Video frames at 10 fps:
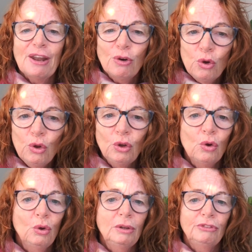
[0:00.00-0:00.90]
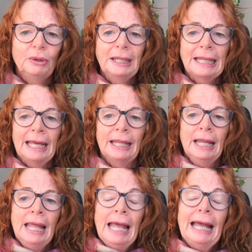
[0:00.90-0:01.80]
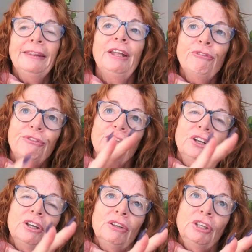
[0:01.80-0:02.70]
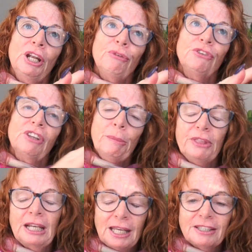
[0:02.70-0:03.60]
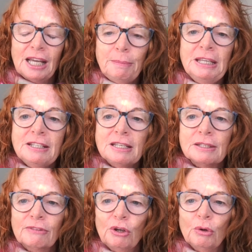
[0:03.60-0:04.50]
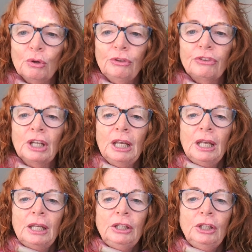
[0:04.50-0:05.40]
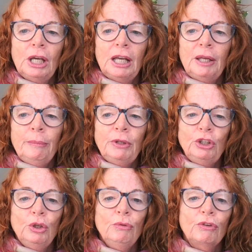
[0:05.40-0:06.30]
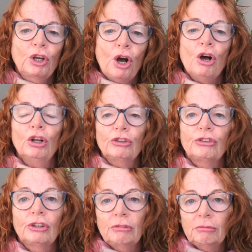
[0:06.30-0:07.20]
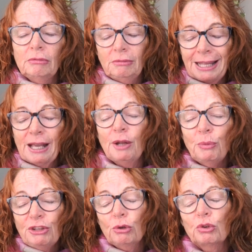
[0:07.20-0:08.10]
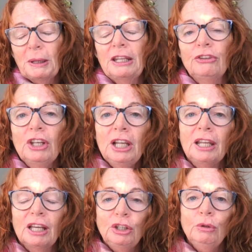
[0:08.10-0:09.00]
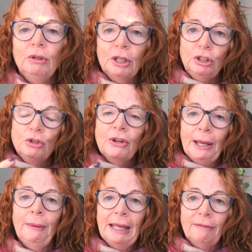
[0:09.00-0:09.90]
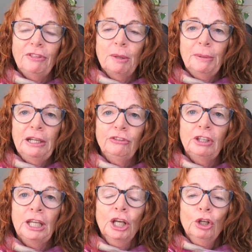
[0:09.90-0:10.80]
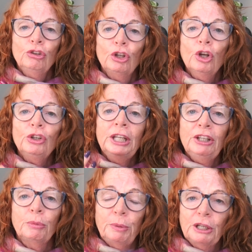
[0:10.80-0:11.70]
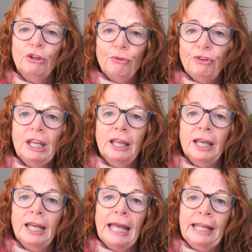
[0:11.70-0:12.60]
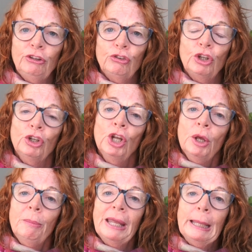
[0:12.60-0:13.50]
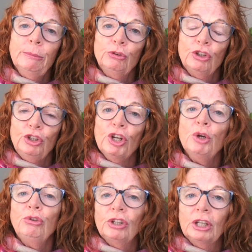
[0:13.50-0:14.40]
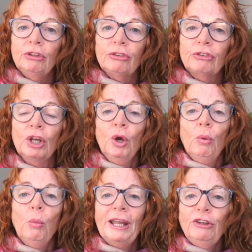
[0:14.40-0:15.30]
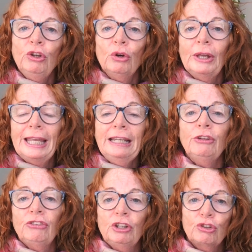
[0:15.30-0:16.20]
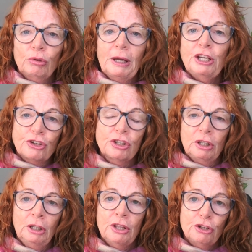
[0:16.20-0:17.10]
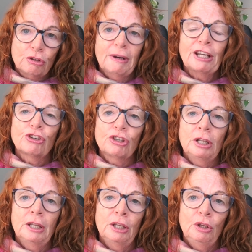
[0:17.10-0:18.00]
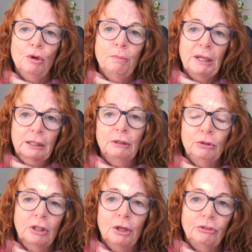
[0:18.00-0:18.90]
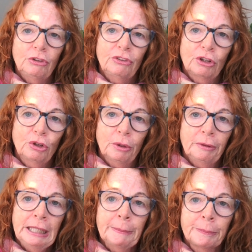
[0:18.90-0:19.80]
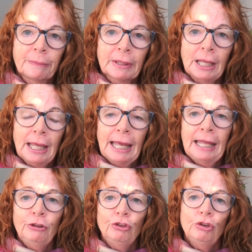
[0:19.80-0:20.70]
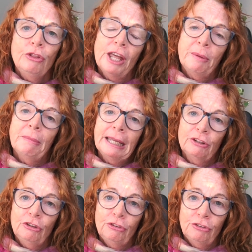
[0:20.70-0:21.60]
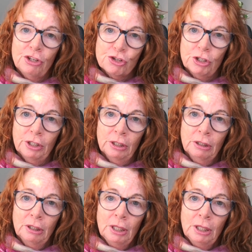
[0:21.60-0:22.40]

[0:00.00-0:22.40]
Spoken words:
They're all of doing that. And then for something like diabetes, of course, you've got now, and we talked about this earlier, you now have the ability to not need to prick your finger and to be able to notice when you're in a situation, the direction that your blood glucoses are going, and to then make a decision.